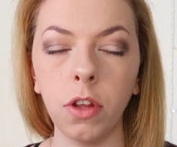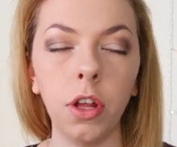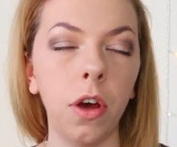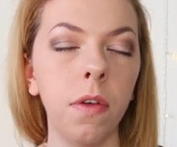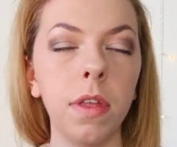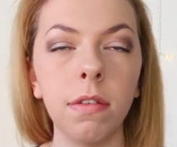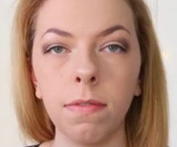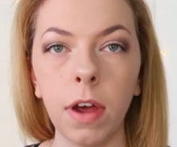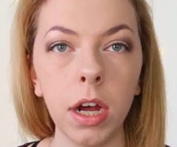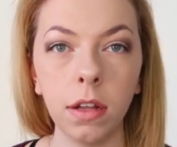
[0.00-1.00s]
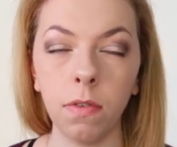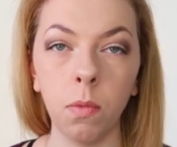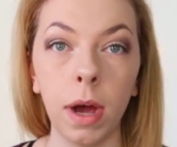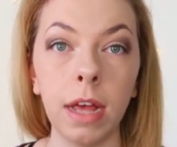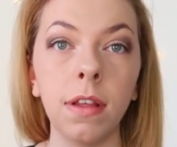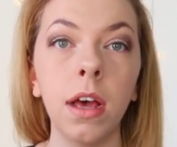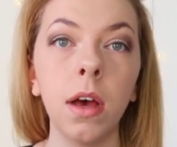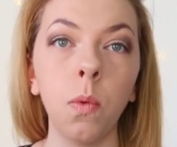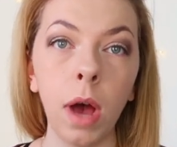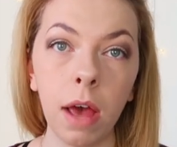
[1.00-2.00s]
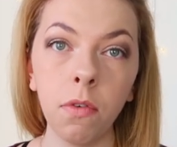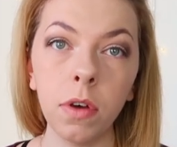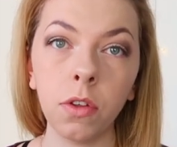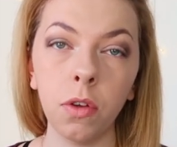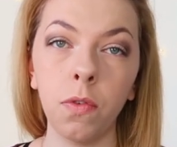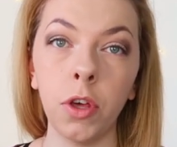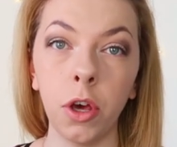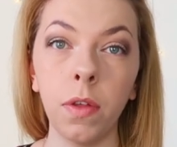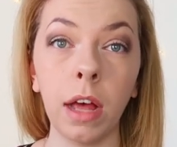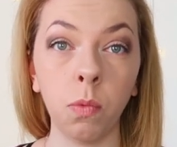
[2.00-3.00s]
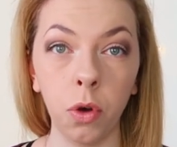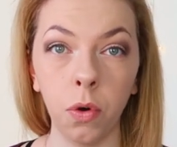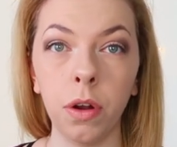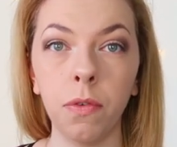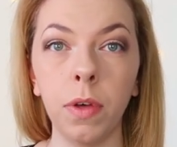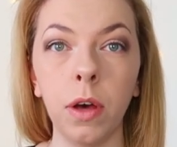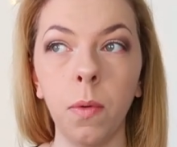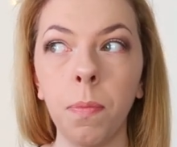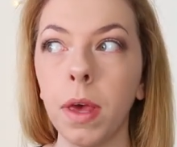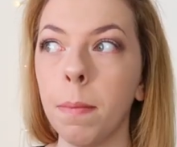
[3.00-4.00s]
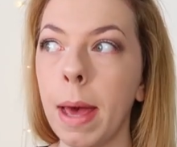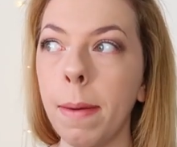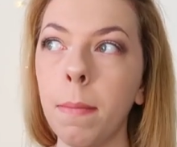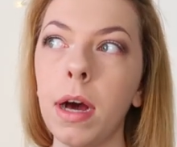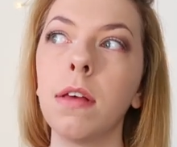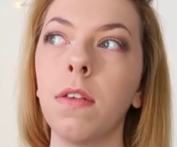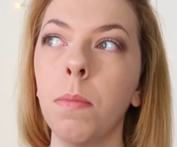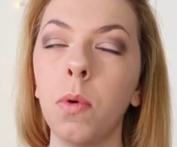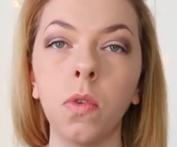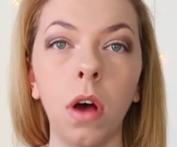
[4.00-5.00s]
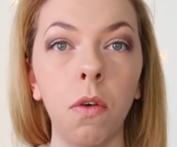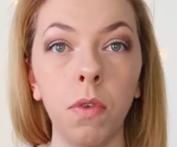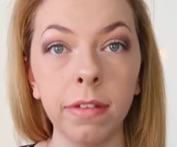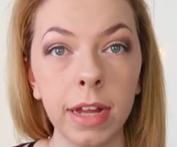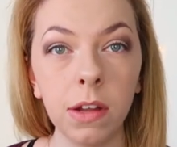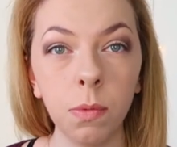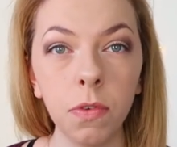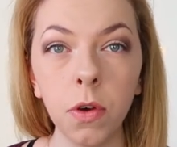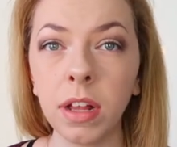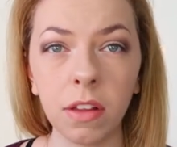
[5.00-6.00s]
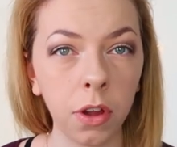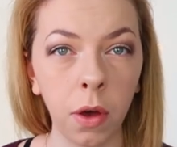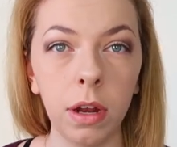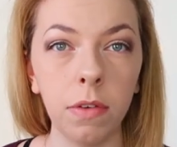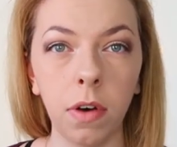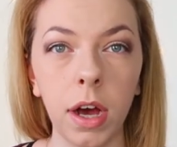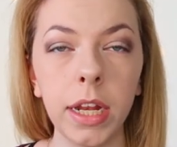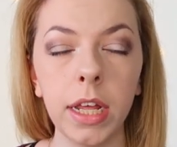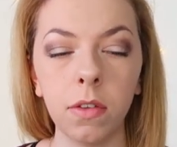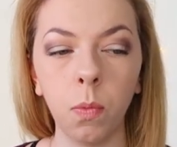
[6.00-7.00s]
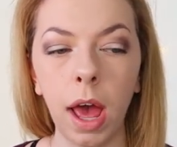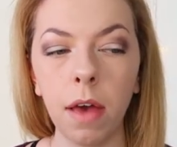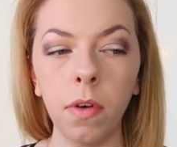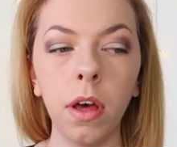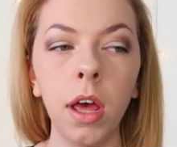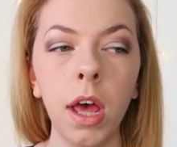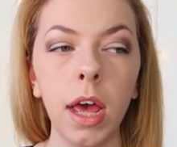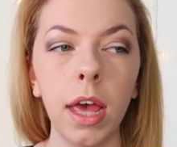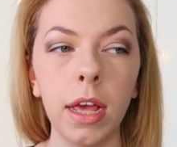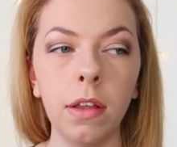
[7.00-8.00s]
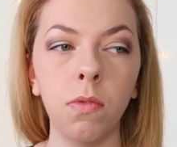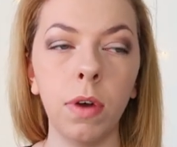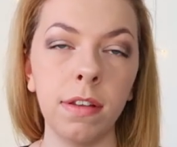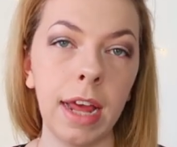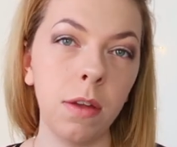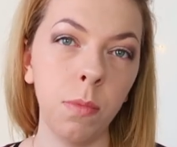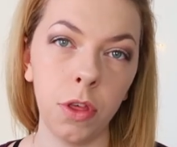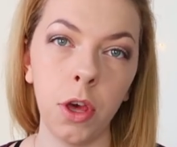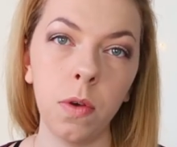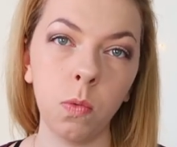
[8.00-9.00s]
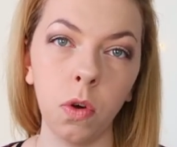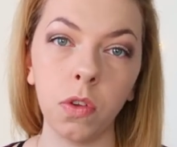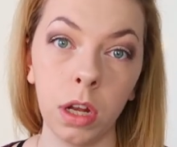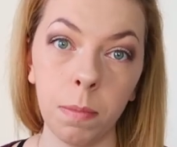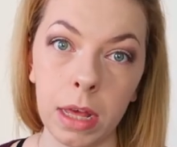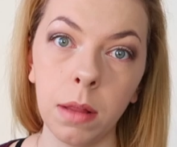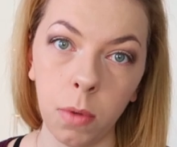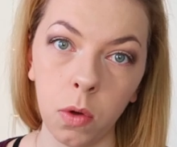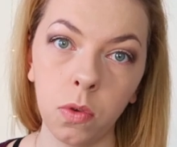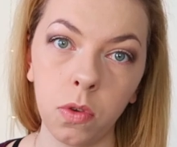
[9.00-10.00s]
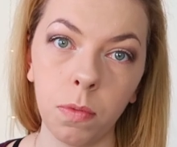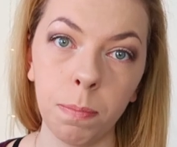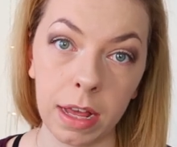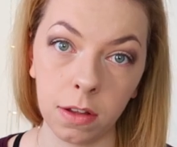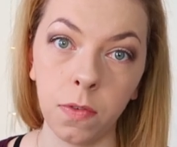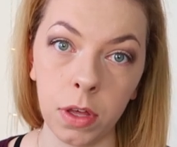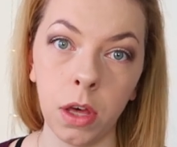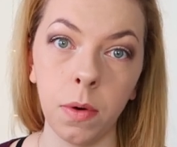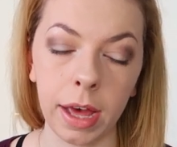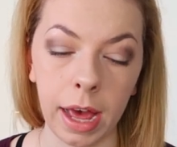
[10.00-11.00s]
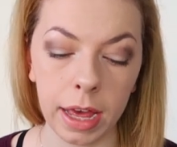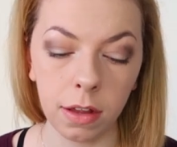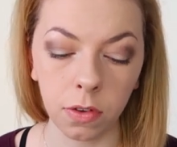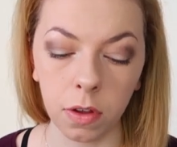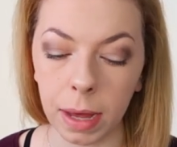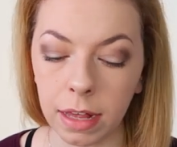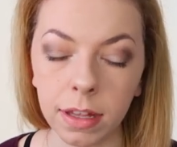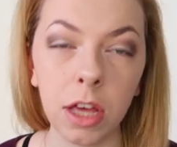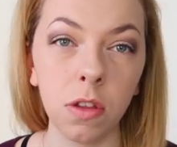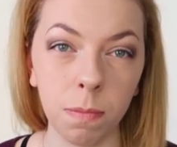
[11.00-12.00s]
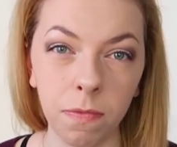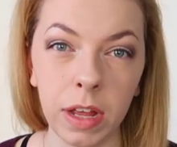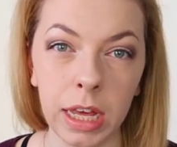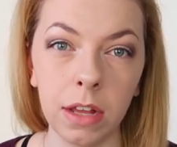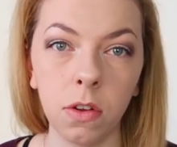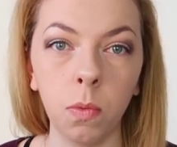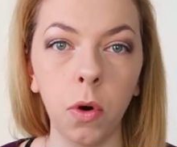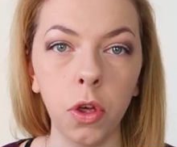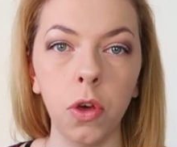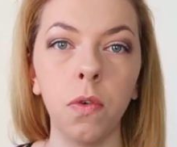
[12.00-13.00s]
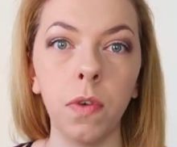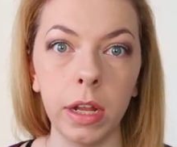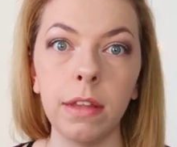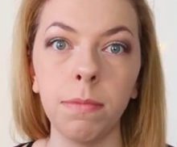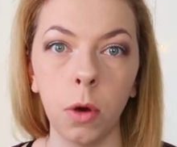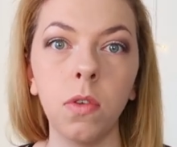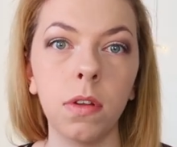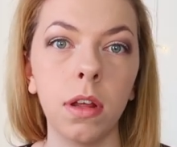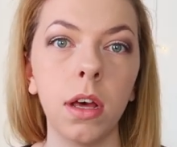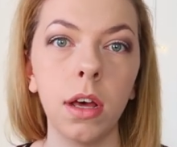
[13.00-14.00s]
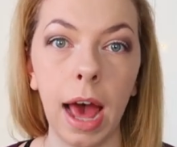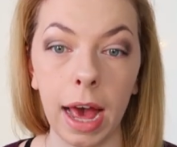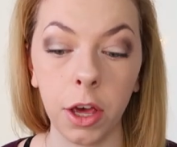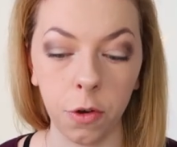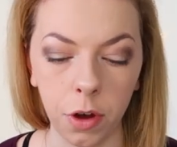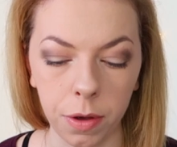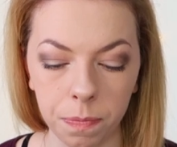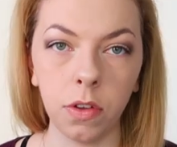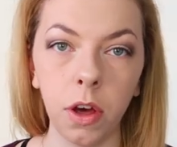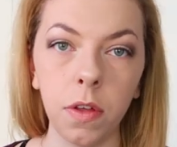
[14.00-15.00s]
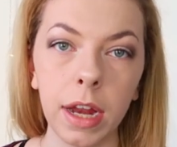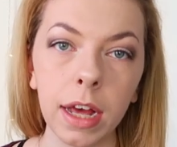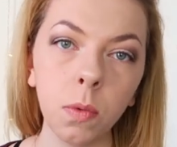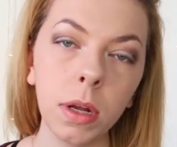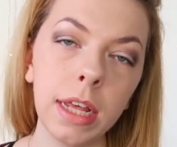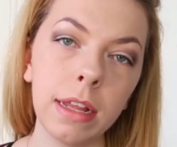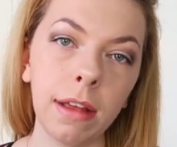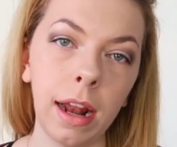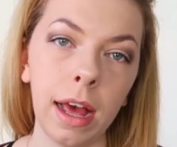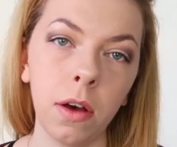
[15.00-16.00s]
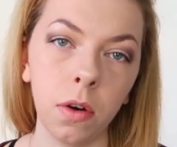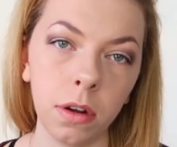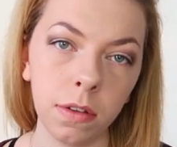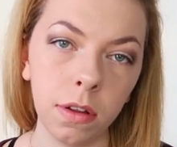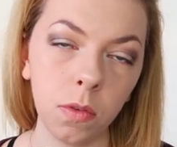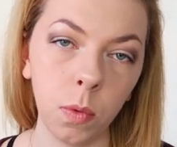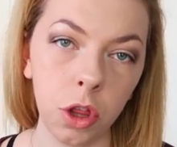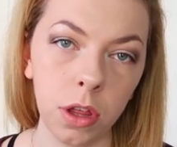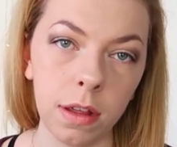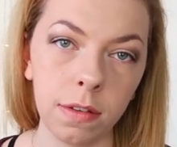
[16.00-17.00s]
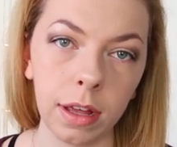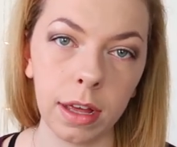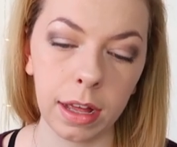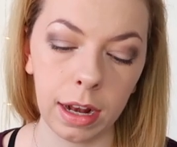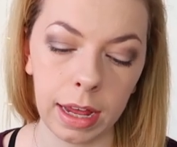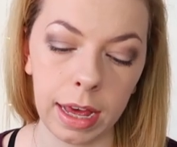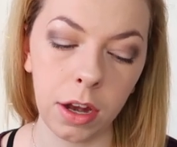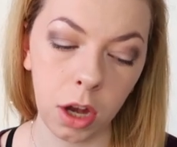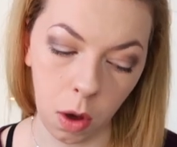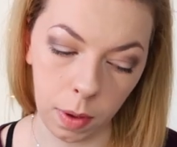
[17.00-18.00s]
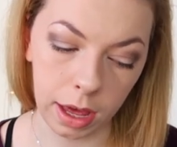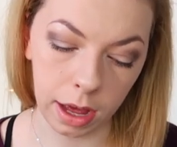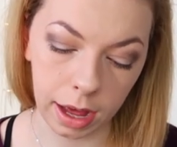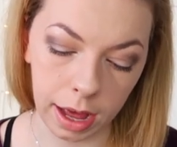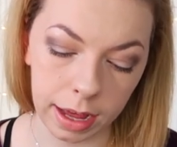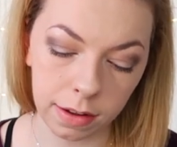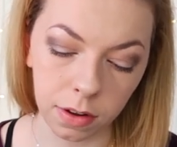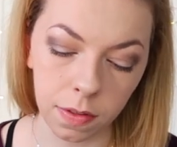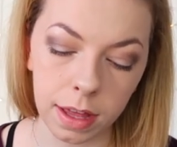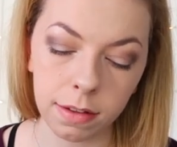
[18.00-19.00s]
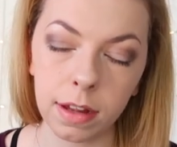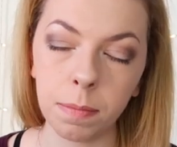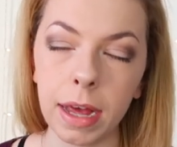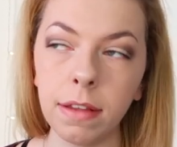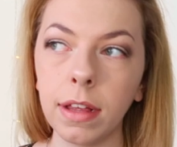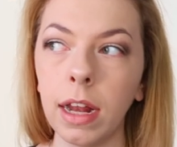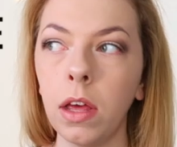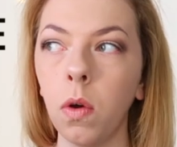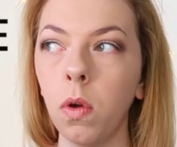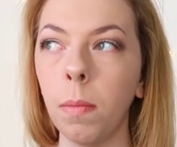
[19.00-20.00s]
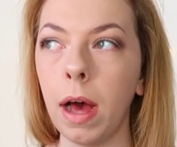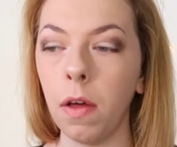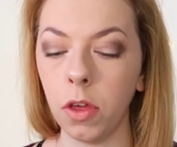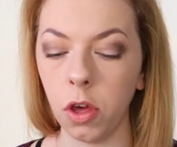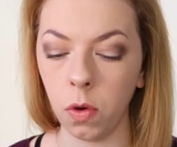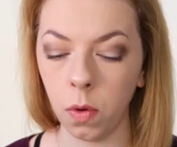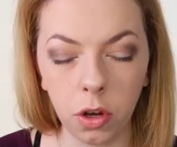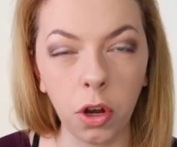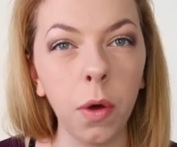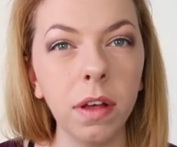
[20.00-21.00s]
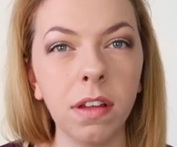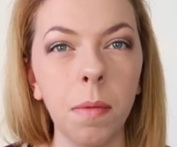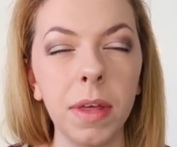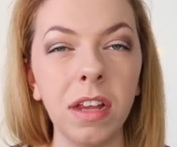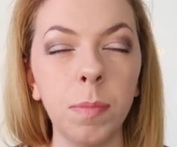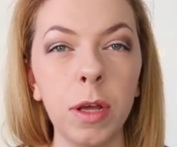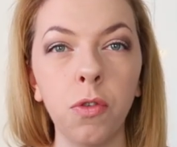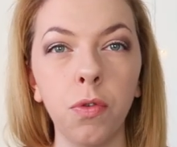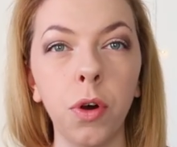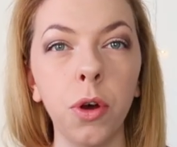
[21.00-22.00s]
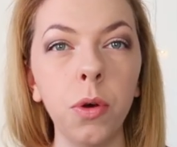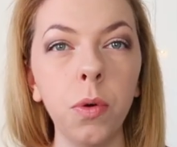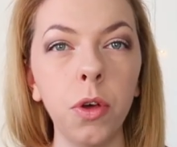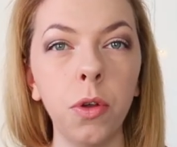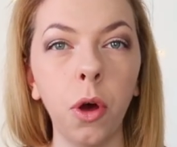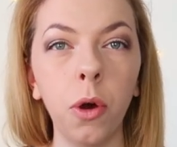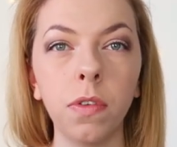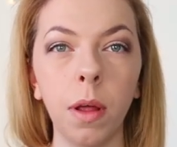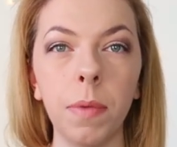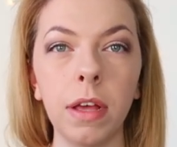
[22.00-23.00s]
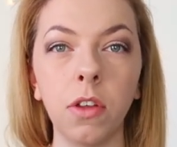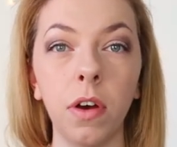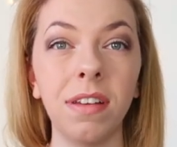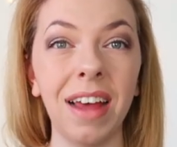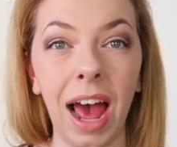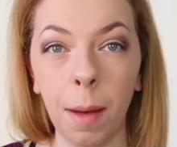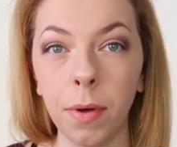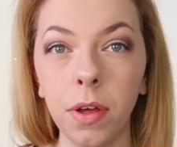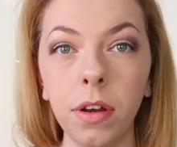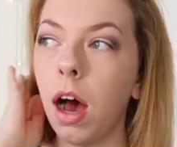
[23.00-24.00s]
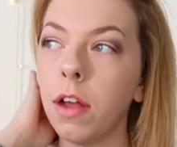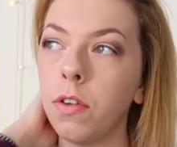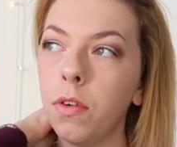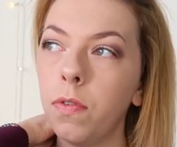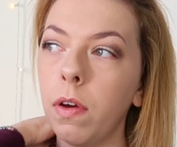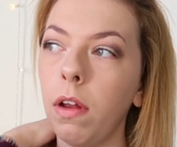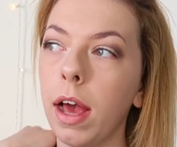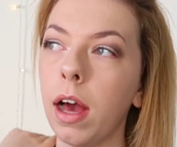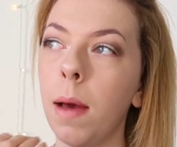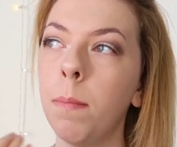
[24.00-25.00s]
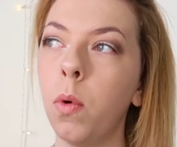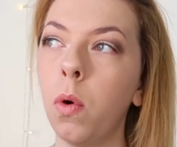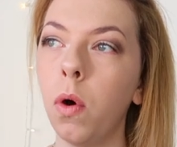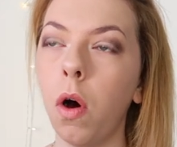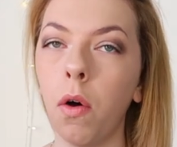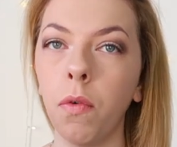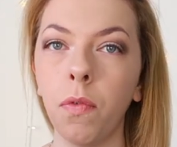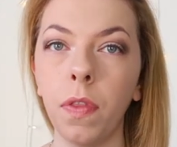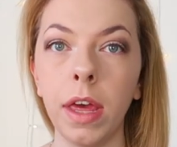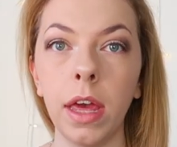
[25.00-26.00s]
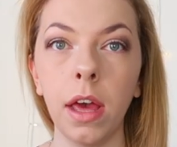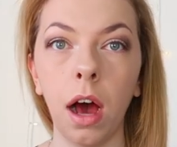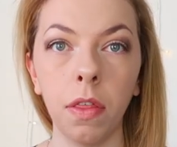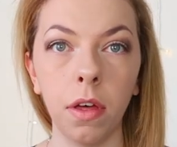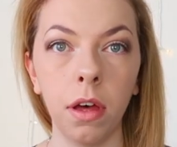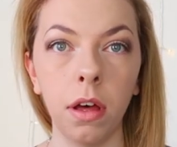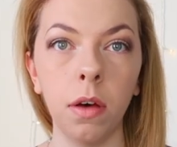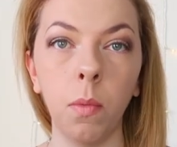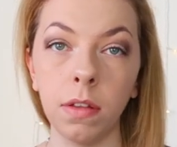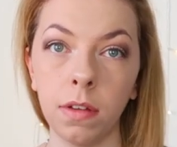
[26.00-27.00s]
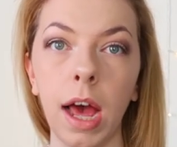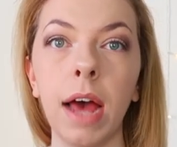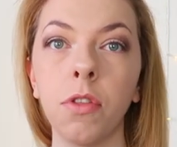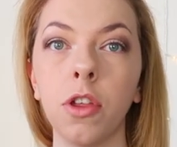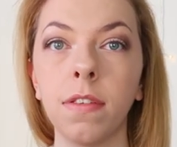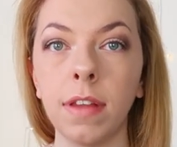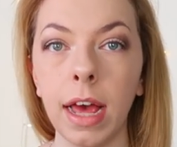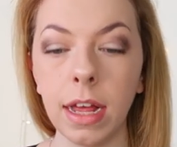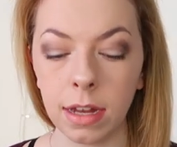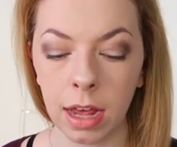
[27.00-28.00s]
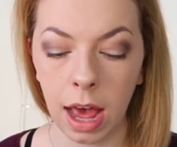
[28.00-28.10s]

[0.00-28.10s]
You know, there's various different ways whatever is good for you, that's what you're going to feel. Maybe my examples aren't resonating with you, and that's totally fine. It's whatever is resonating with you is what's going to be the most best for you, okay? So basically, just filling into what you feel is most accurate. So the next one is claircognizance, which is clear knowing. Okay, so this is basically all about that you knowing something to be true, you know something's going to happen. I do feel like I'm more of the other ones I have just said.